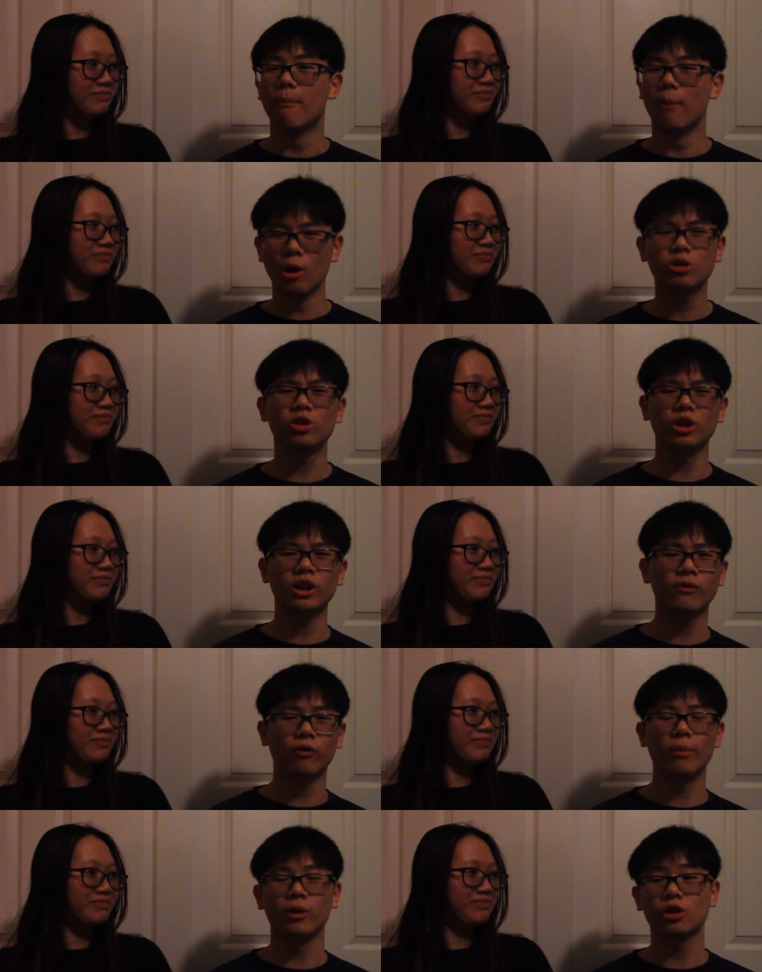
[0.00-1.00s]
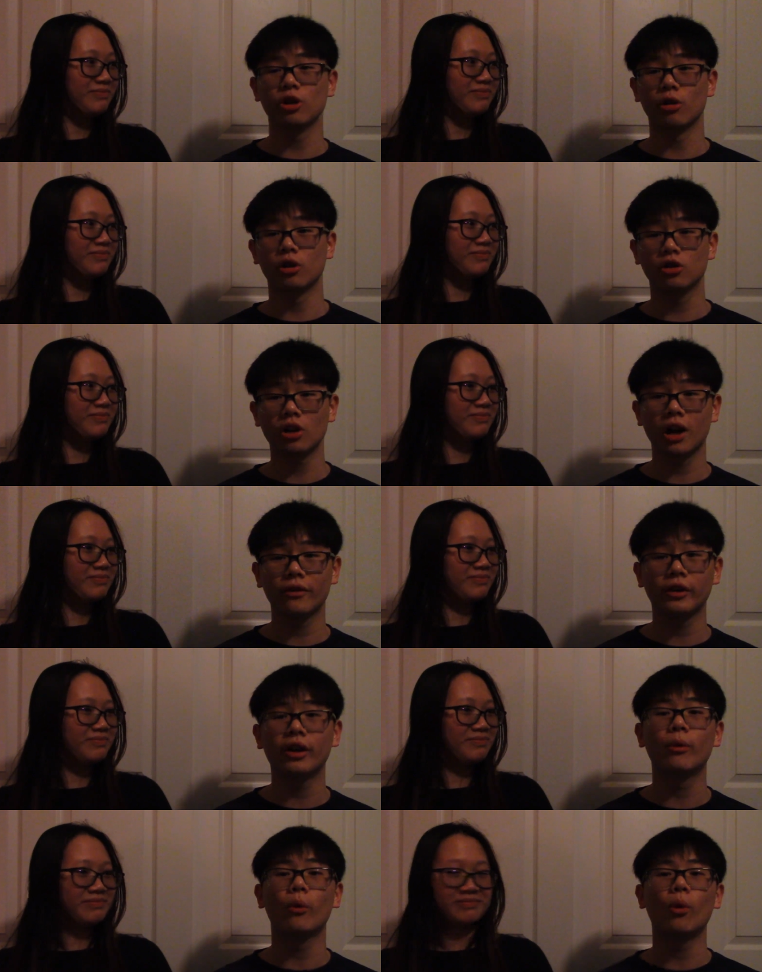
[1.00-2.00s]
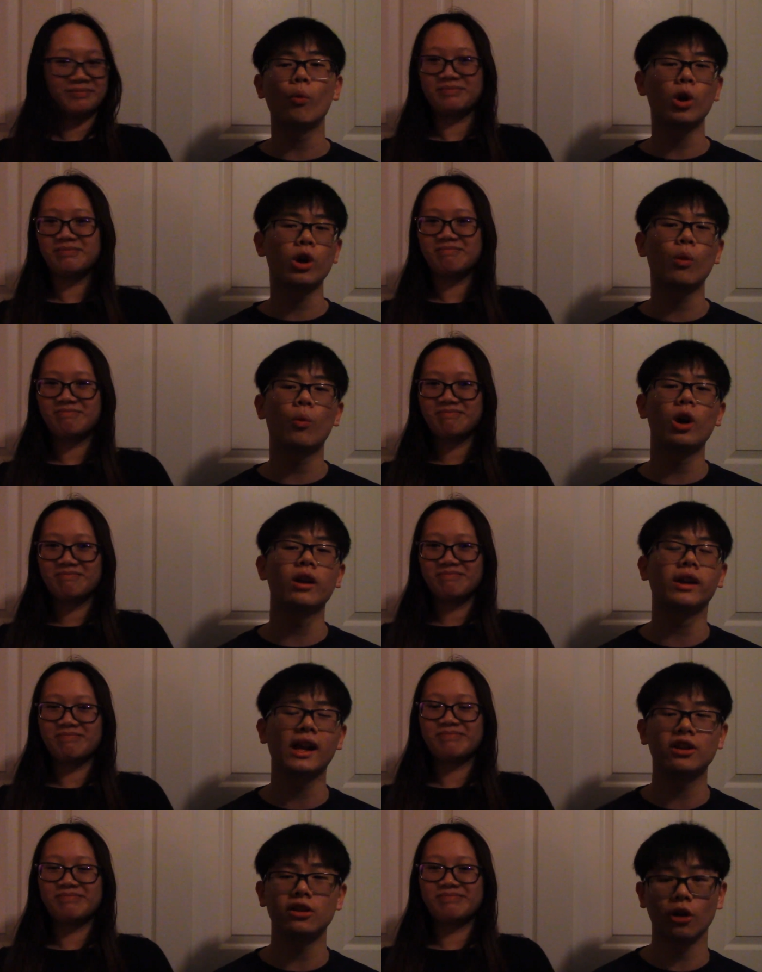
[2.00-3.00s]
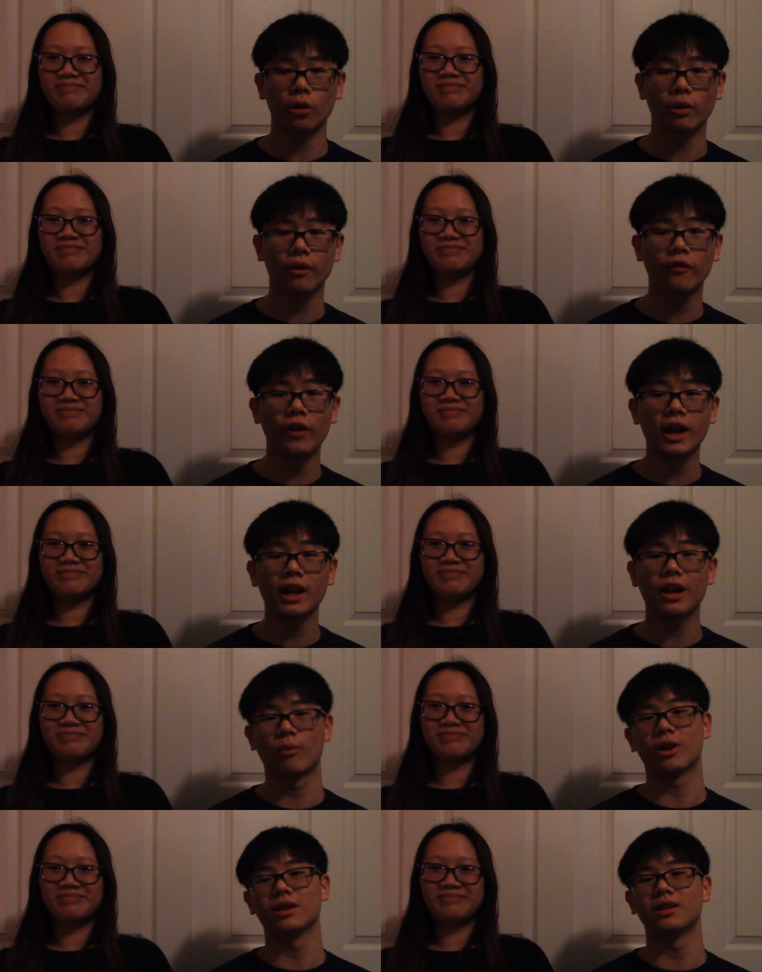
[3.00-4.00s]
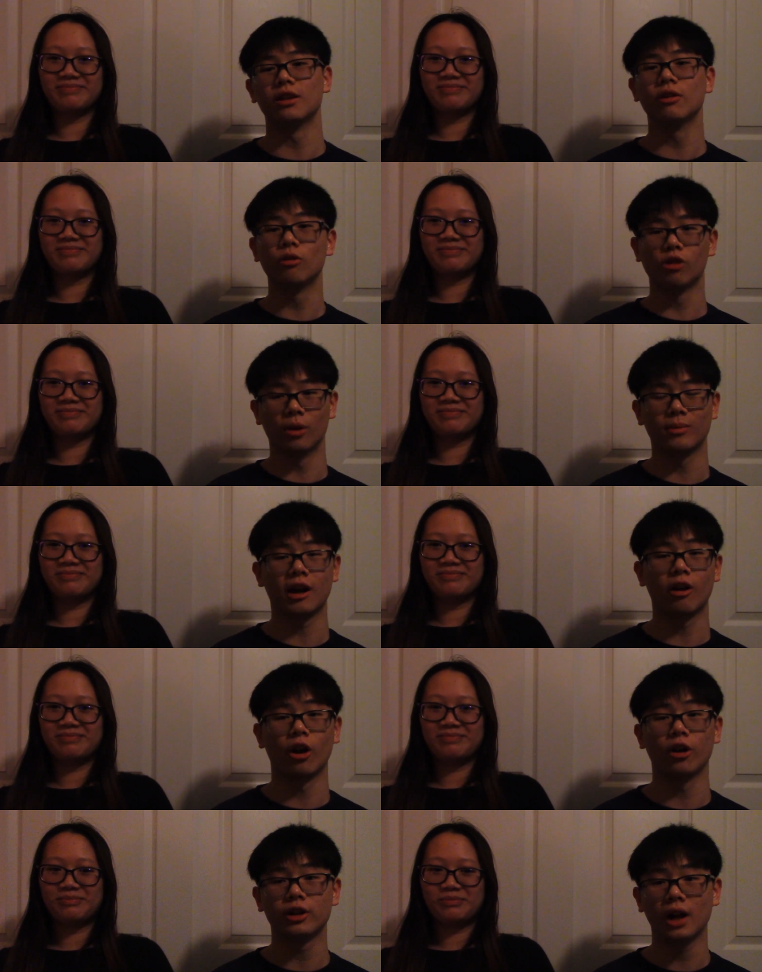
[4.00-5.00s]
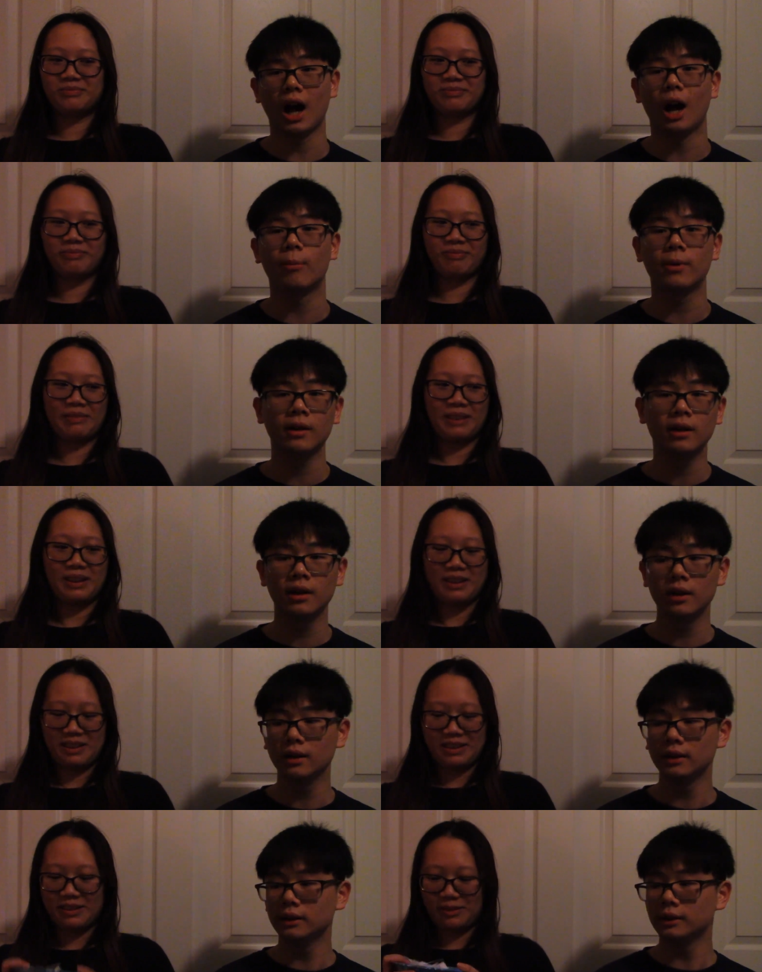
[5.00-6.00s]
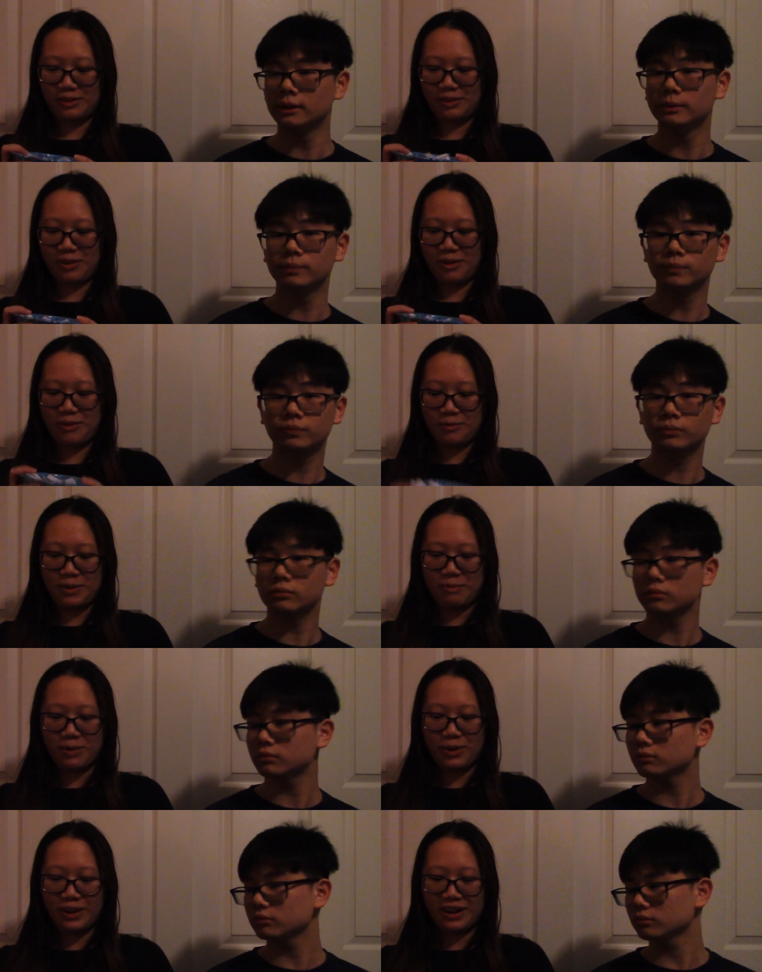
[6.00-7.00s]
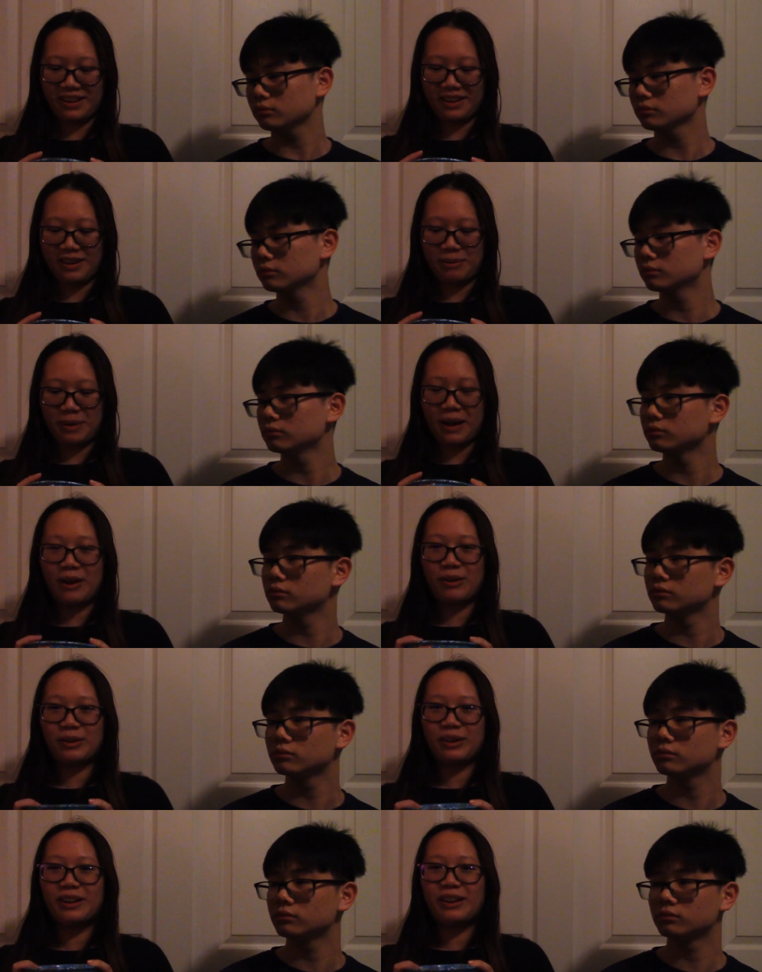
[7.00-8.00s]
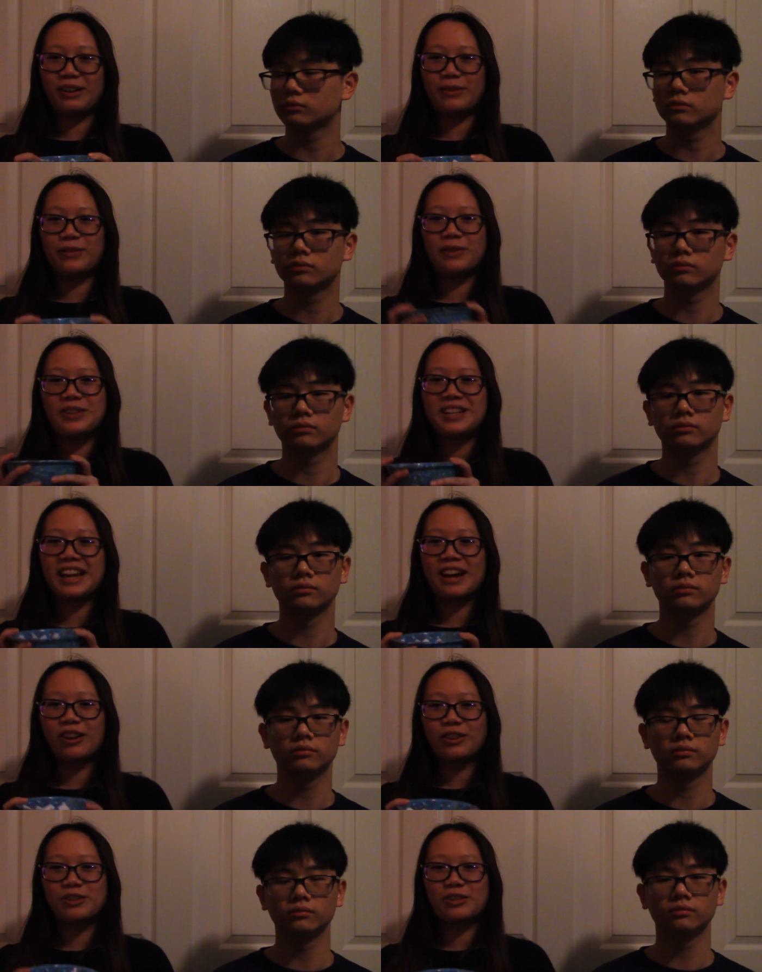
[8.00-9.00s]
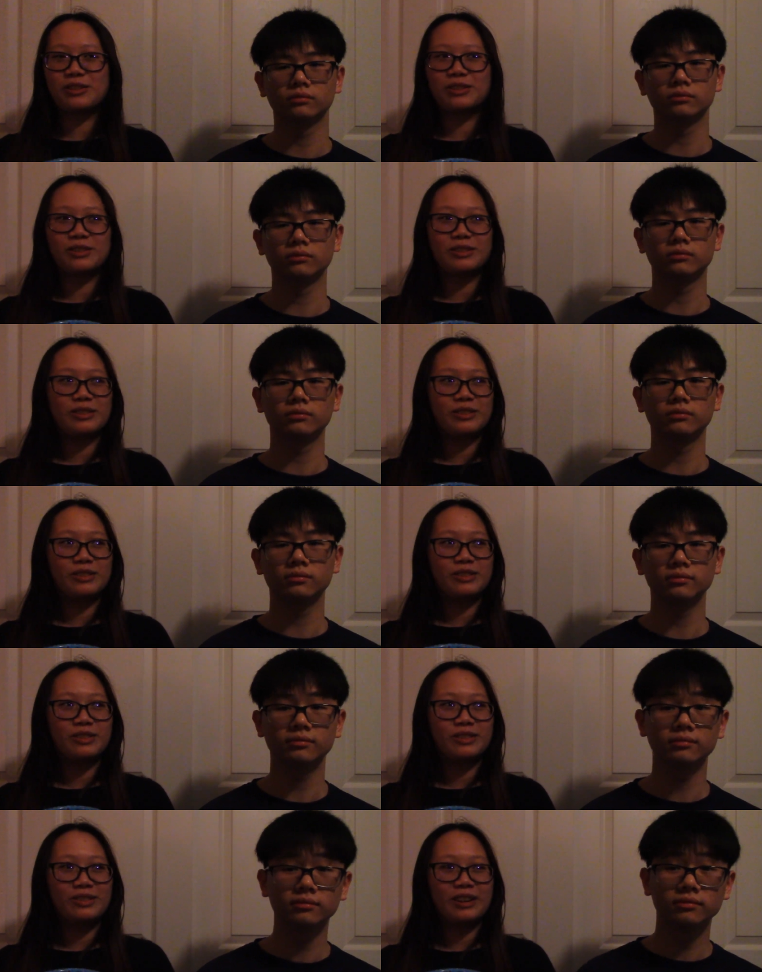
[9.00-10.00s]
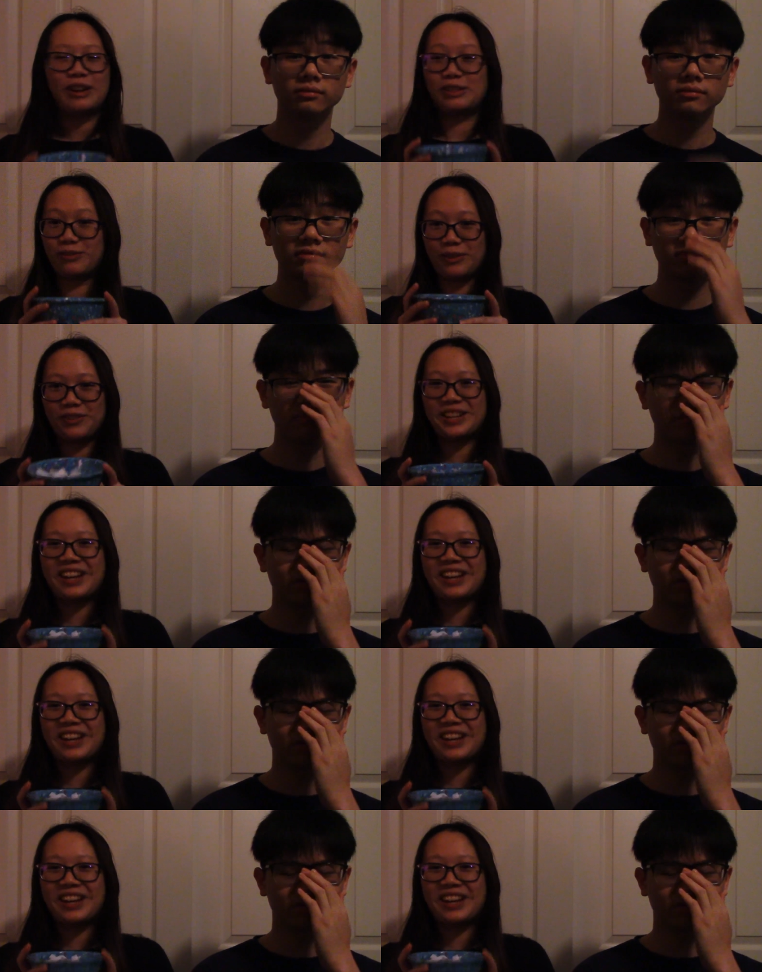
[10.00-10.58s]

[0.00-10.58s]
Speaker 1: mostly from the shonen genre, one-on-one -on -one against each other in a fight, and we're going to see who comes out on top.
Speaker 2: So, we put about, uh, 50 characters, yes, 50